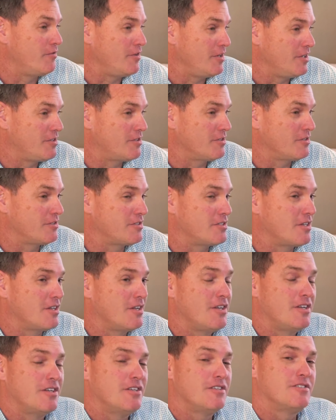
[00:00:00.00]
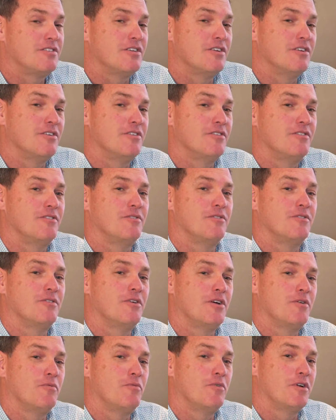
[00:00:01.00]
features.
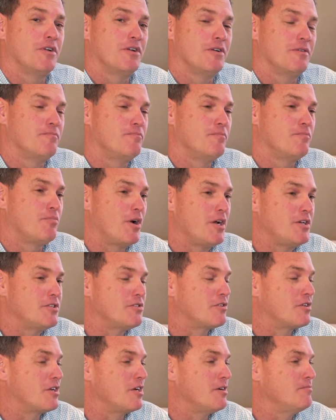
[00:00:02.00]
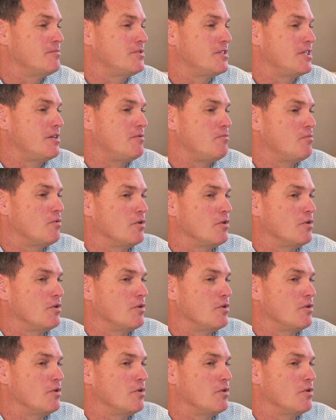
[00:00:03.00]
So when an appraiser comes in,